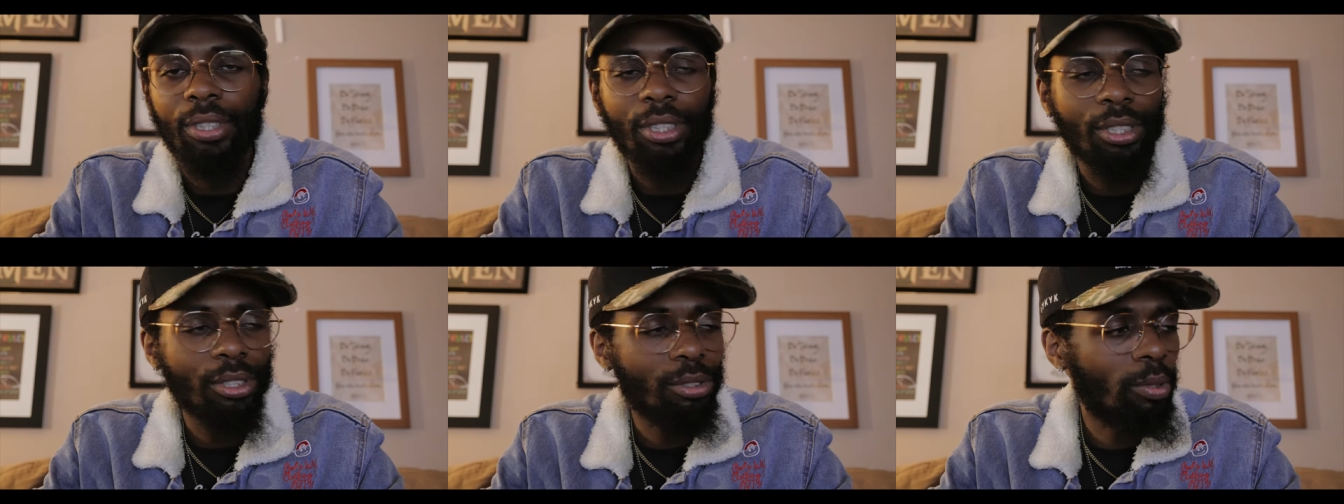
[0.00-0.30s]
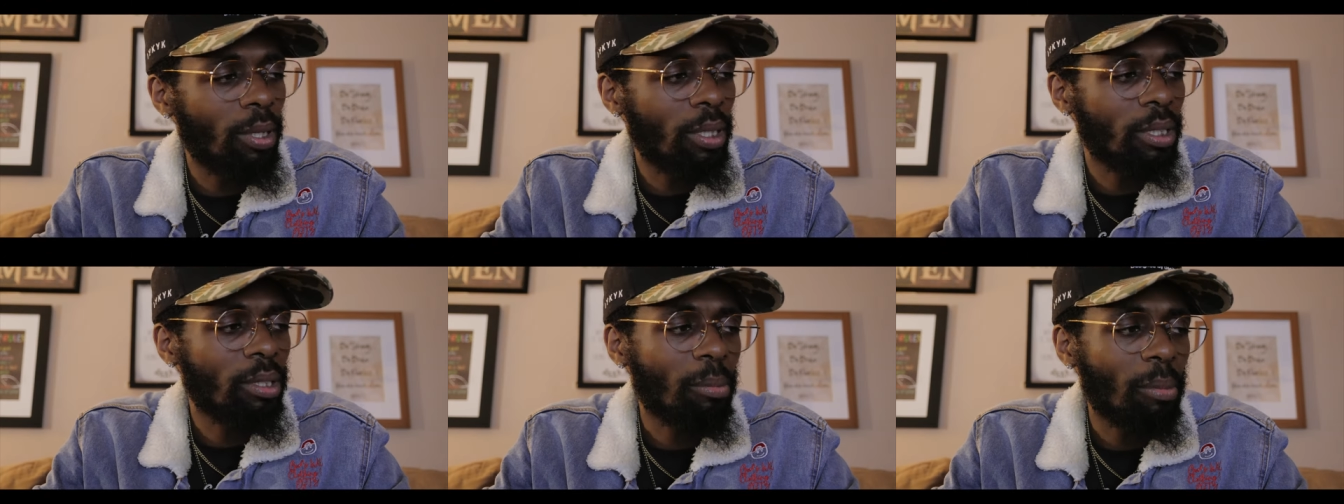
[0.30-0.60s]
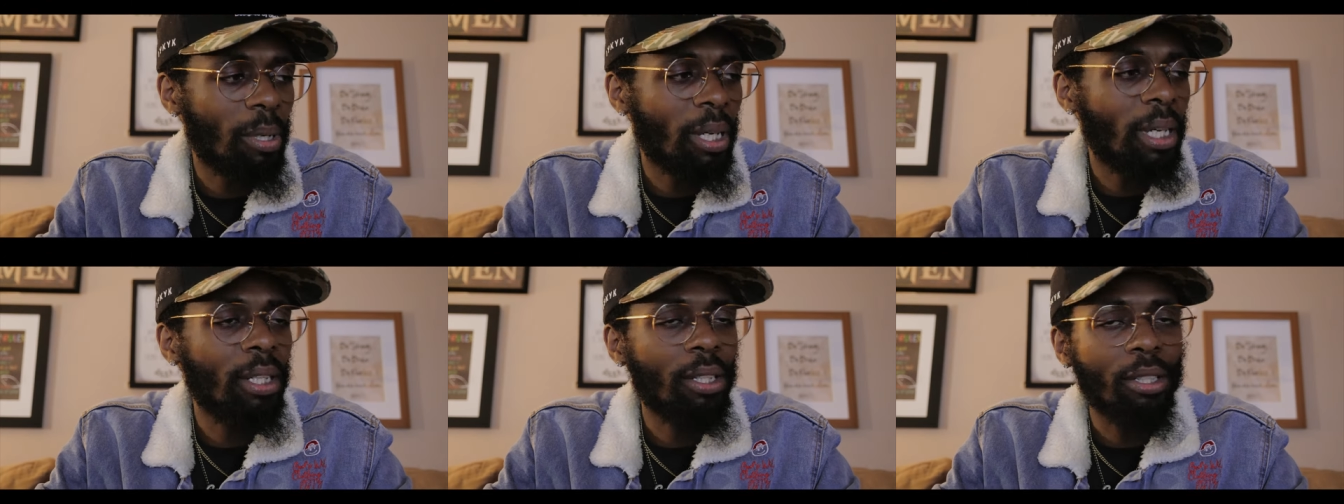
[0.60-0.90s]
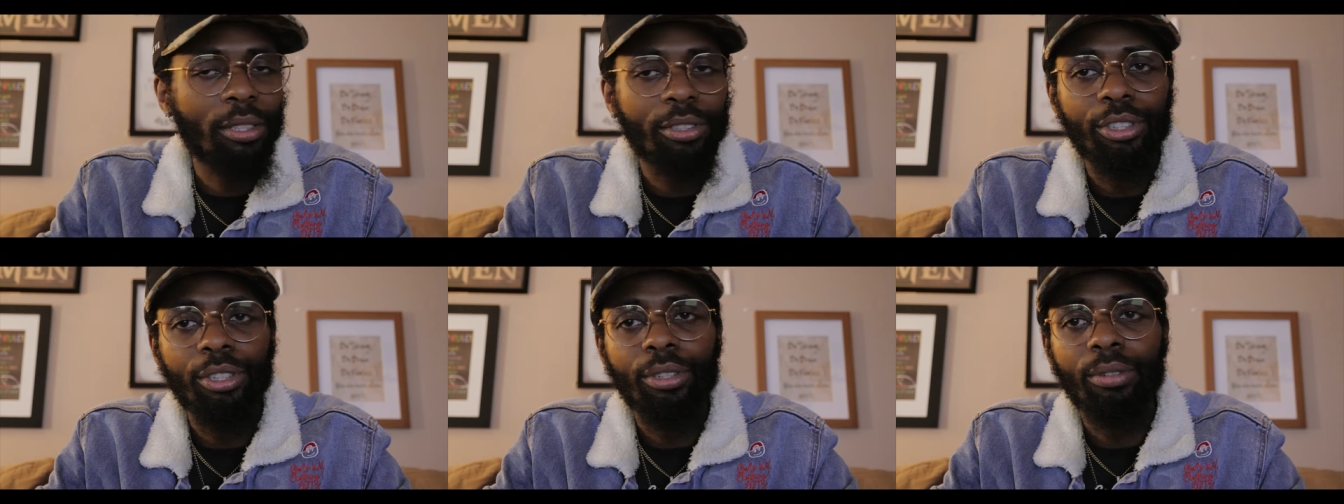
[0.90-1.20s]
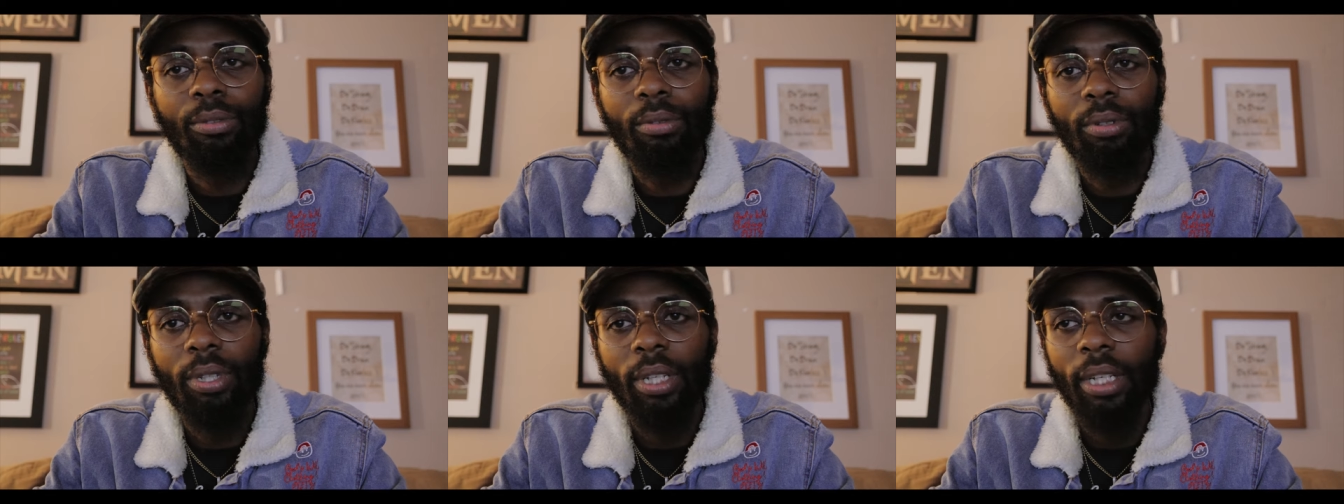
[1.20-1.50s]
just you as a man in
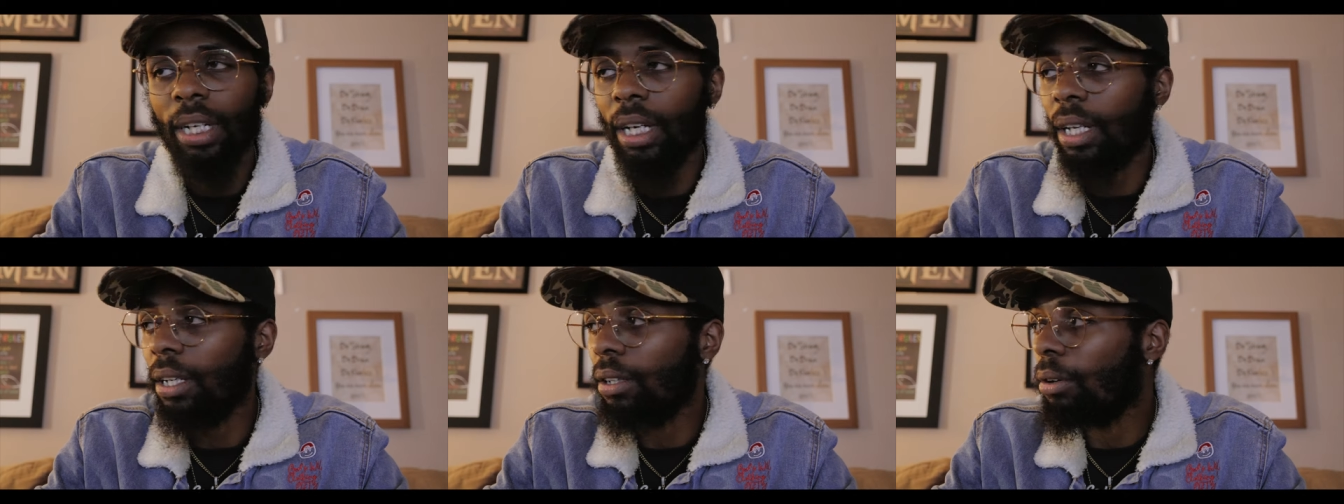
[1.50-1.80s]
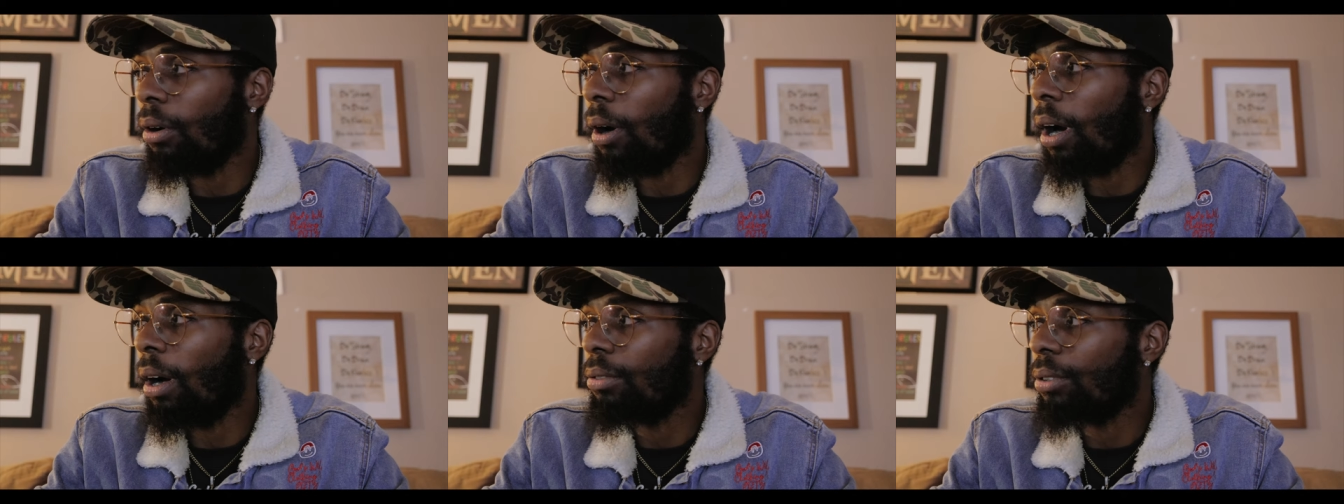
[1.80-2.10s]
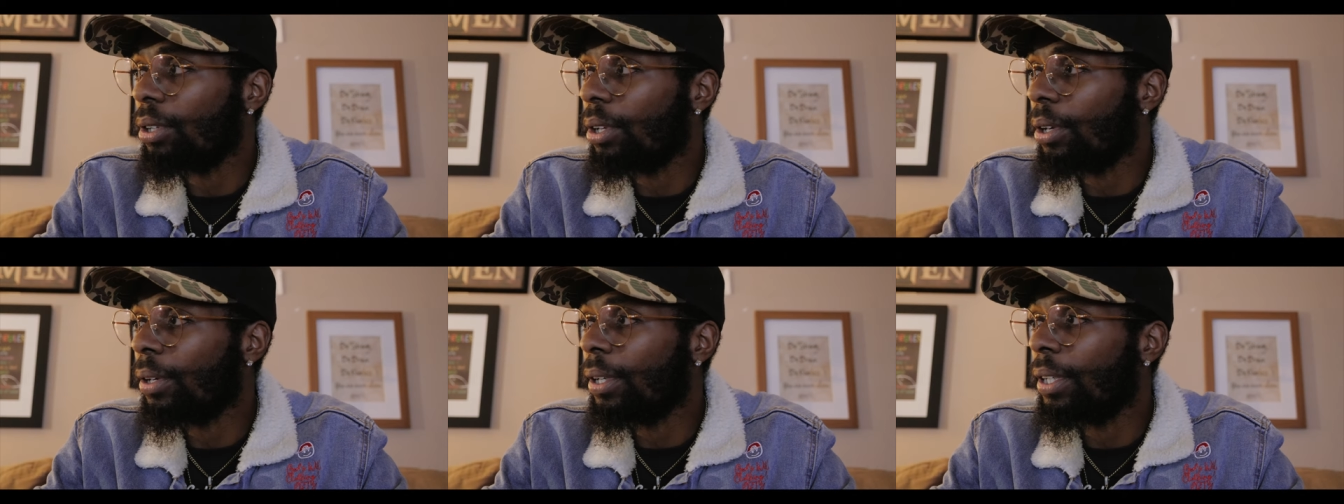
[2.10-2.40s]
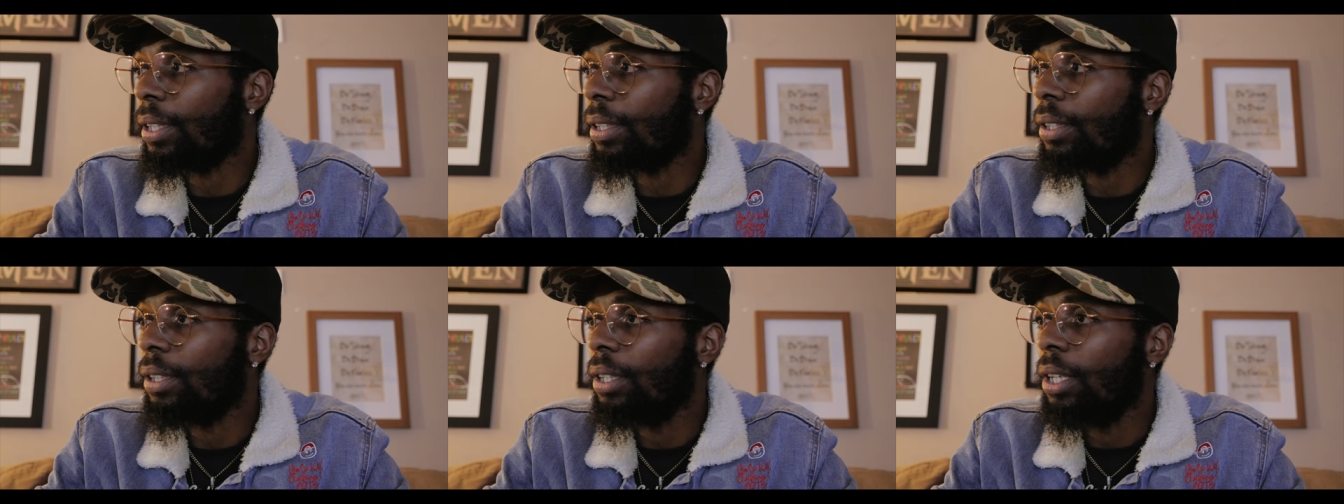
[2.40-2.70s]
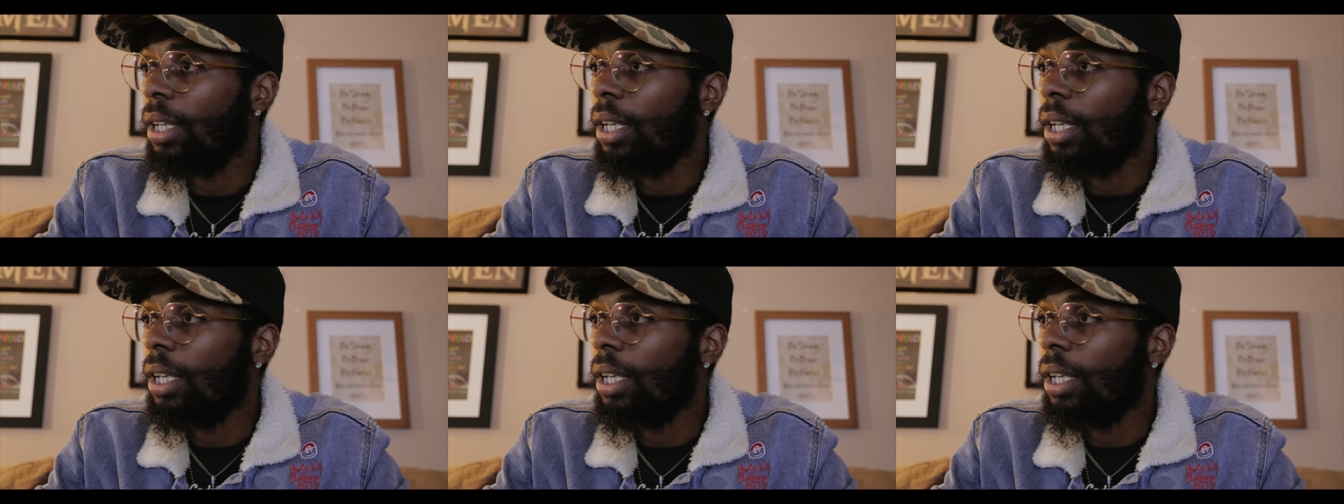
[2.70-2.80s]
general that gotta go out there and